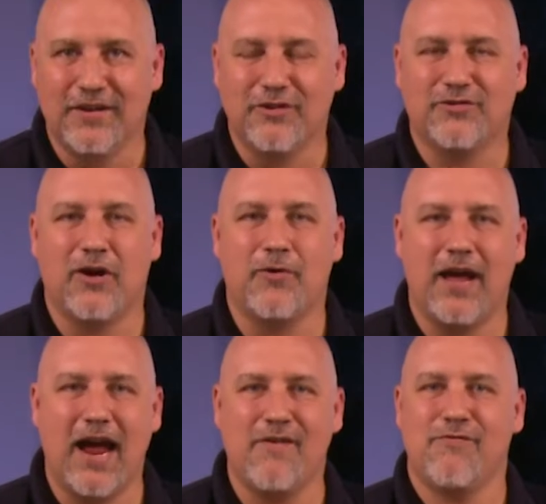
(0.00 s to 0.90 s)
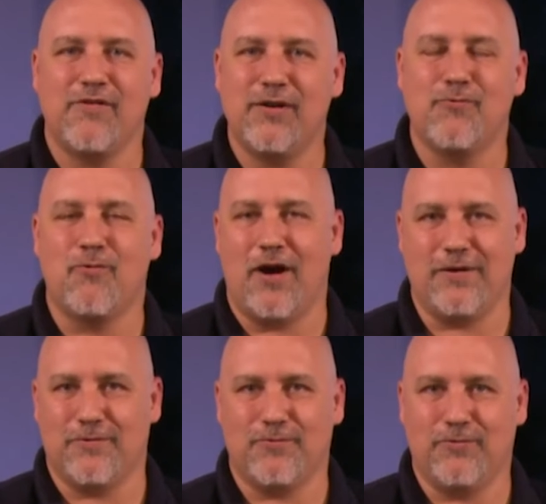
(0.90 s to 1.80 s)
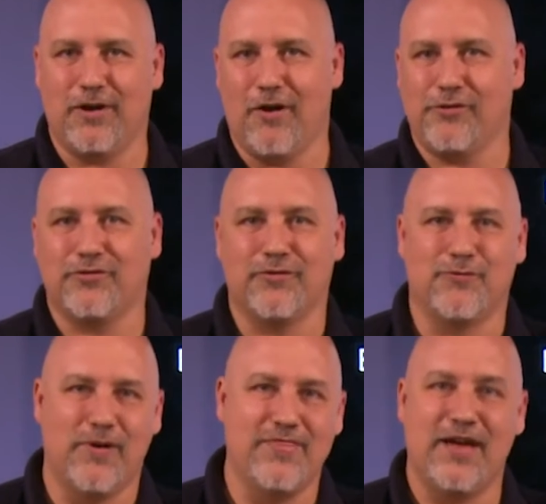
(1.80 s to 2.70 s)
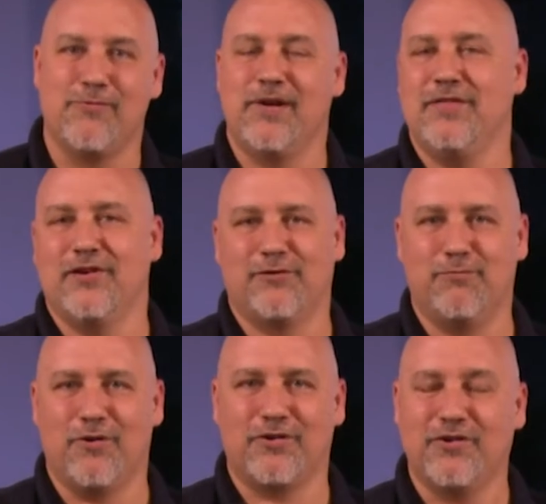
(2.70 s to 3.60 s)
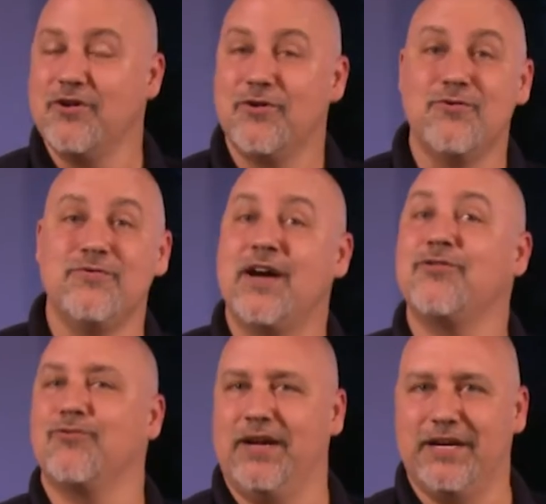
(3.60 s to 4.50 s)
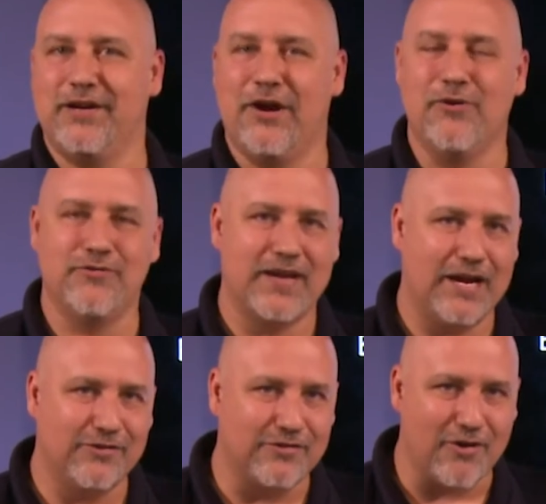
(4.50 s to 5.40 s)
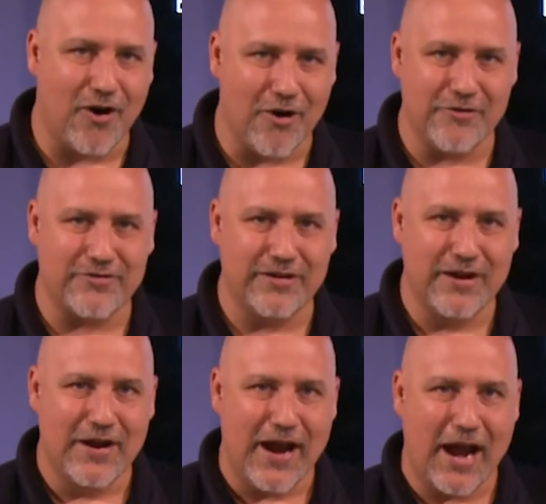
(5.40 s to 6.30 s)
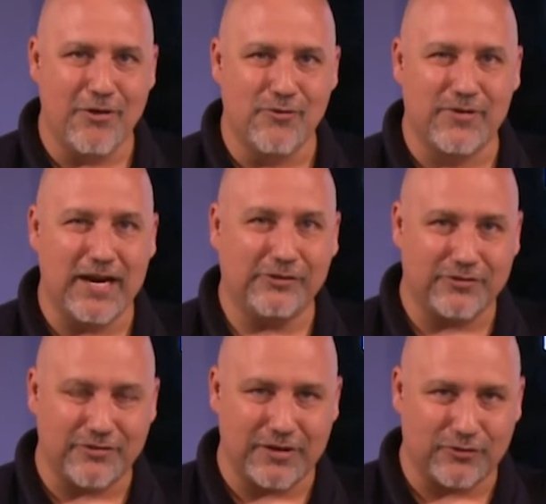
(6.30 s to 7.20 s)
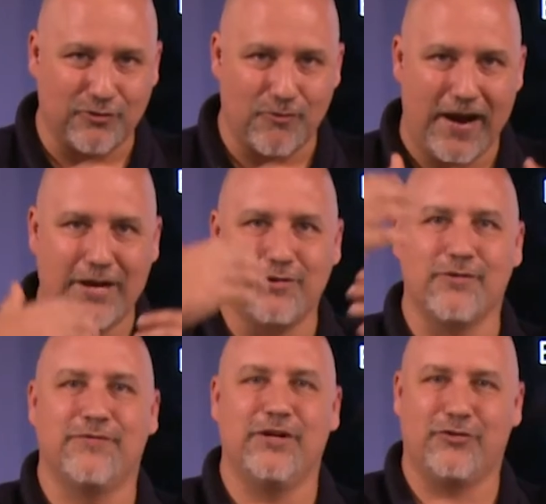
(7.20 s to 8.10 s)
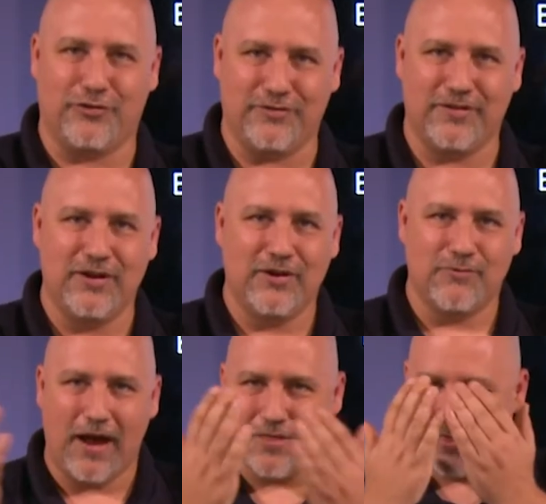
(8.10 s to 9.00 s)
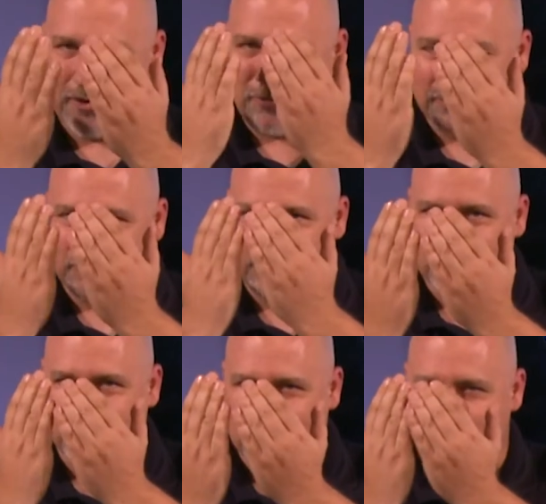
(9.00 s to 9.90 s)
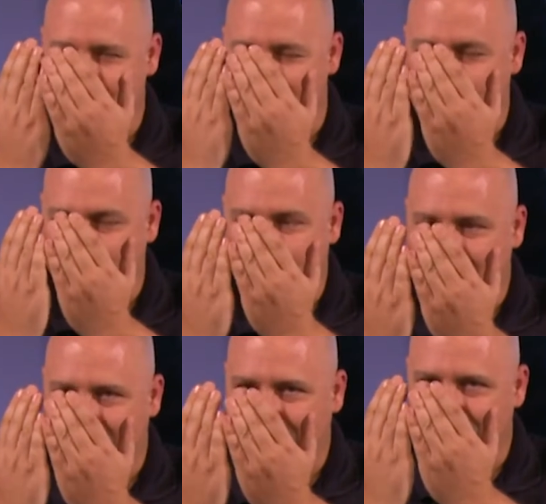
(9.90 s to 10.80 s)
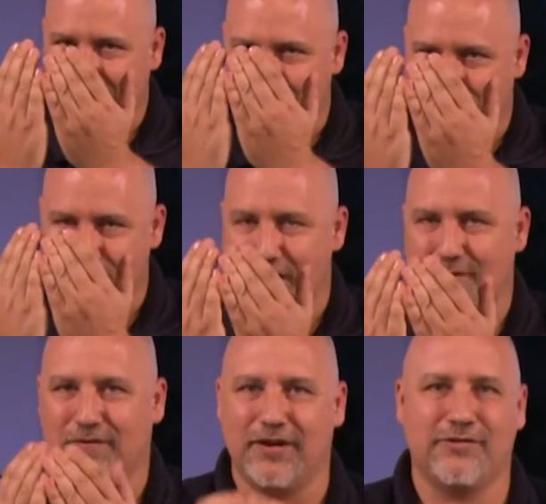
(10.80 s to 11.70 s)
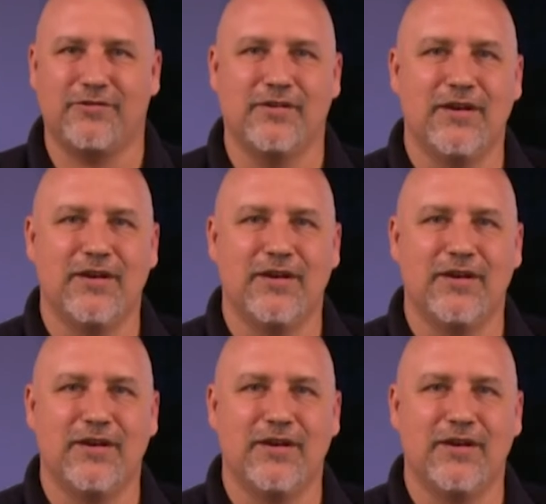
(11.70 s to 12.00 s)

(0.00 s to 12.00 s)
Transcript: So everyone, regardless of when they read this book, who does read it and who takes it to heart and who gets this grander vision rather than what's just the problems immediately in front of us,